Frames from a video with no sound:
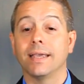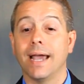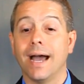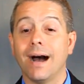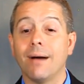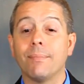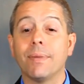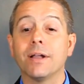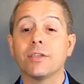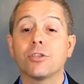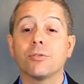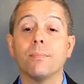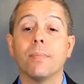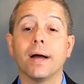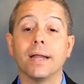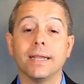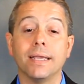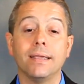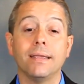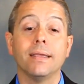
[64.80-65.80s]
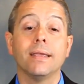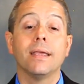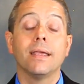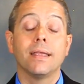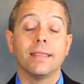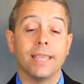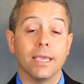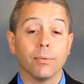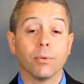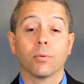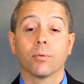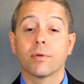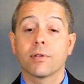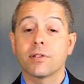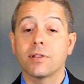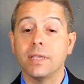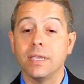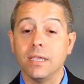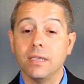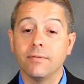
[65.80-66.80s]
how much money they will
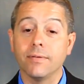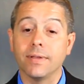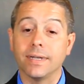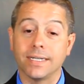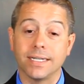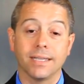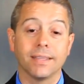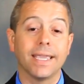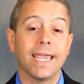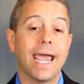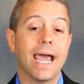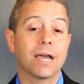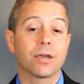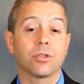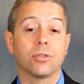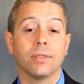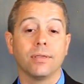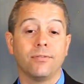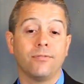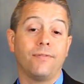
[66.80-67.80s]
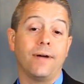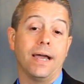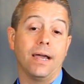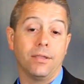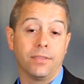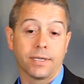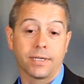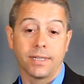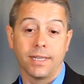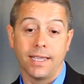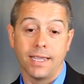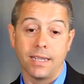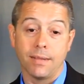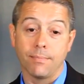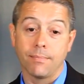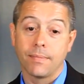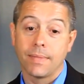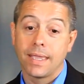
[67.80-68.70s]
receive until they actually file the claim.